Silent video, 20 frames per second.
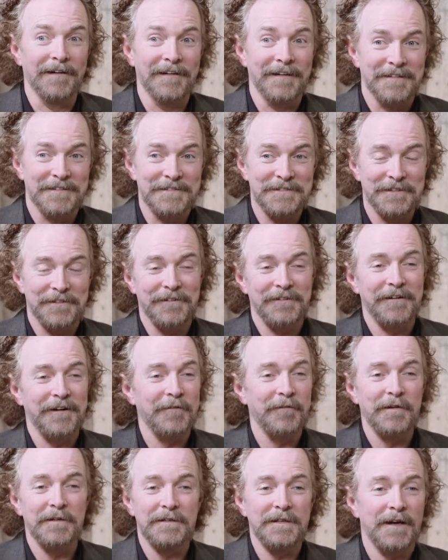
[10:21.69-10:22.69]
So I
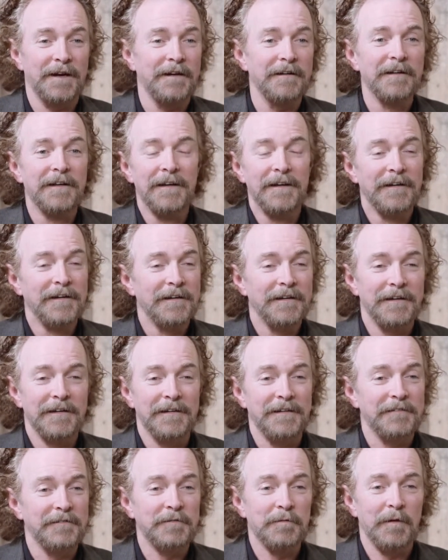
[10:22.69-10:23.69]
went down
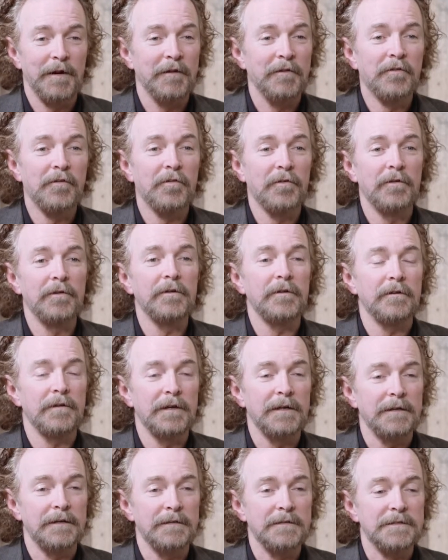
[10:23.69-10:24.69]
and my recruiter
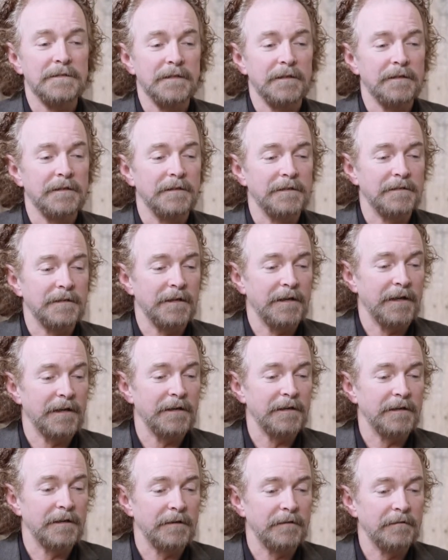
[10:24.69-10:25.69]
and said that,
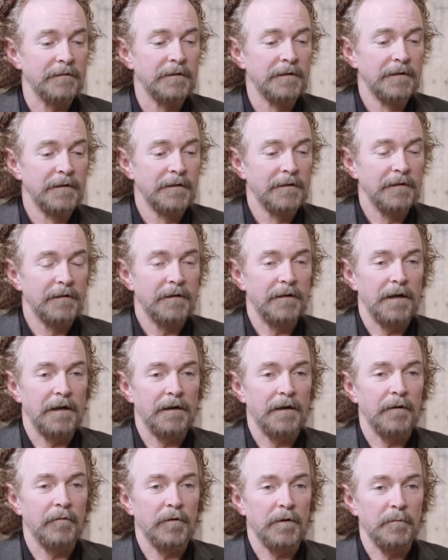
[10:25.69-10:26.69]
hey,
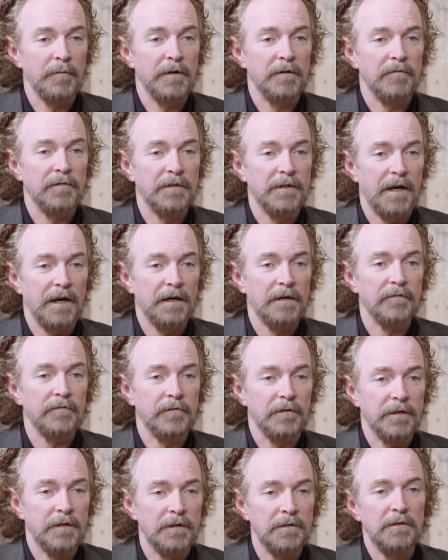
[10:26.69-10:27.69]
I want to be a
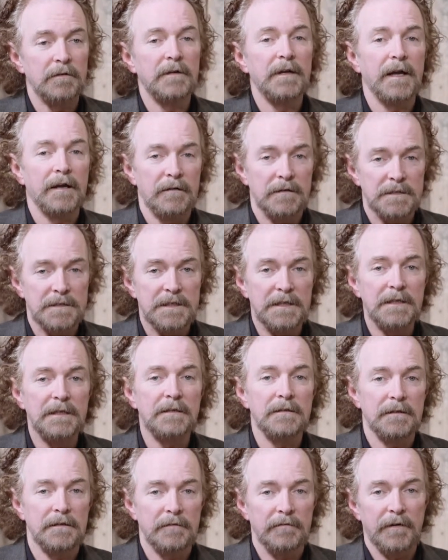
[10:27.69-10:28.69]
photographer. Can you guarantee
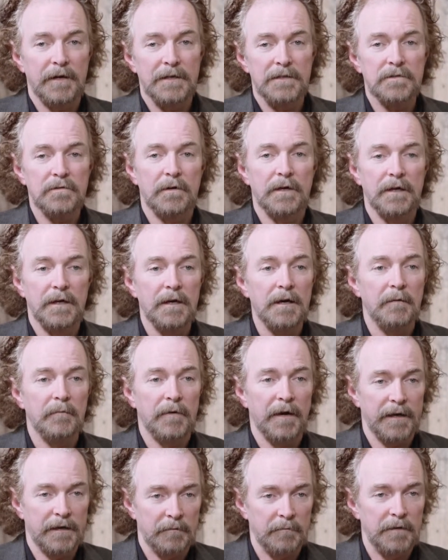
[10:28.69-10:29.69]
that if I join up,
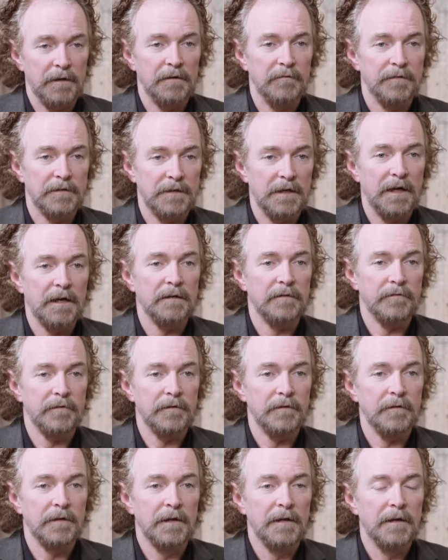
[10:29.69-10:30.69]
I can be a
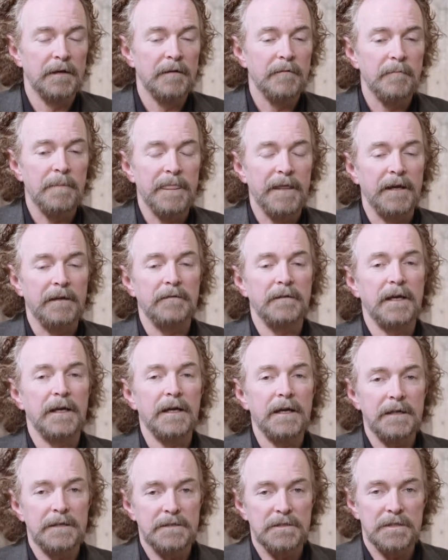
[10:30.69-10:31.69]
photographer? And they
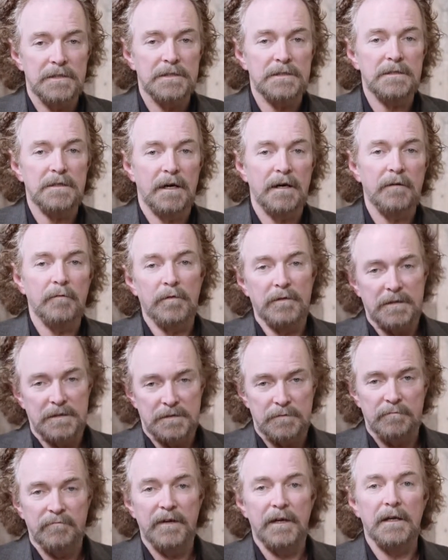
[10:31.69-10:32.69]
had just started with this
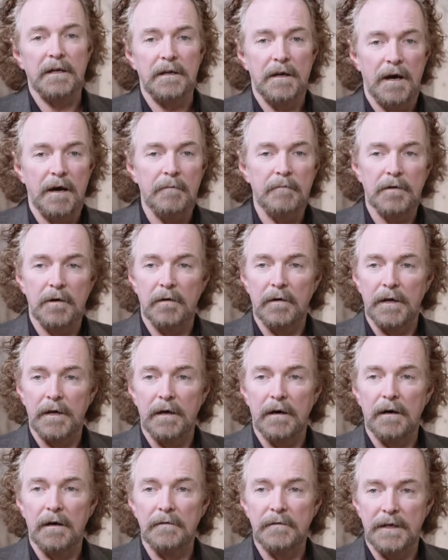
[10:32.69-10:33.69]
Vietnam going on.